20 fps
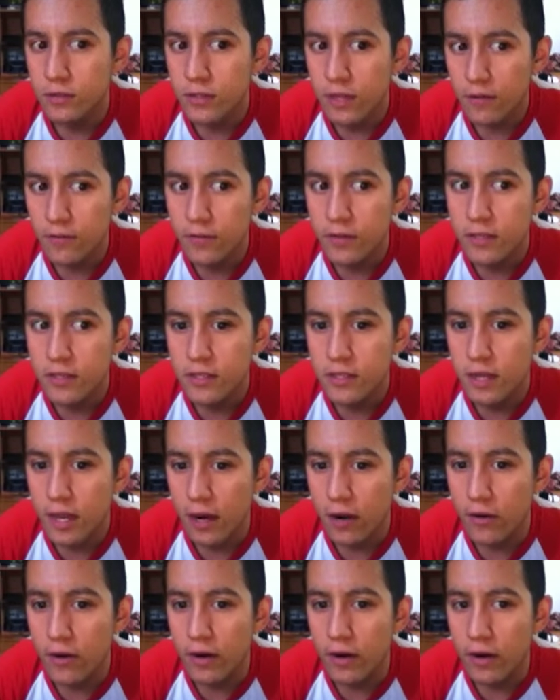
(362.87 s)
definitely
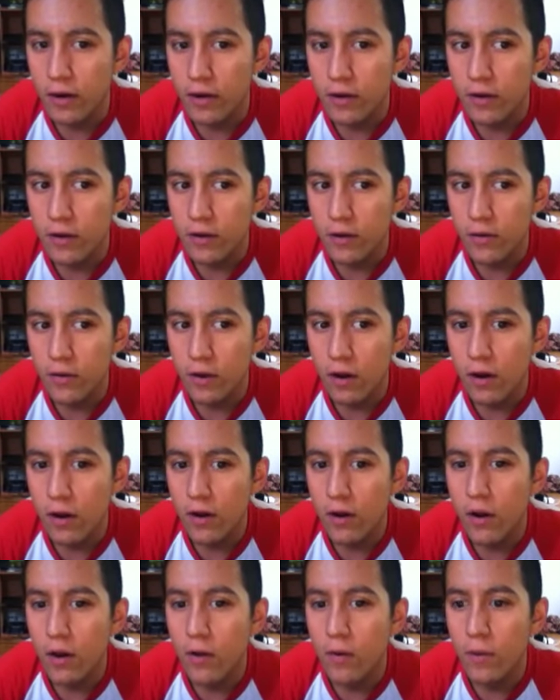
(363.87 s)
scary,
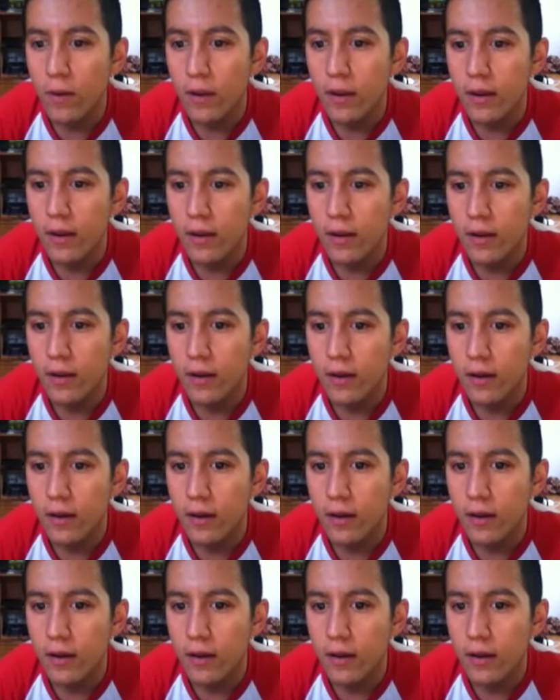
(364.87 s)
not knowing,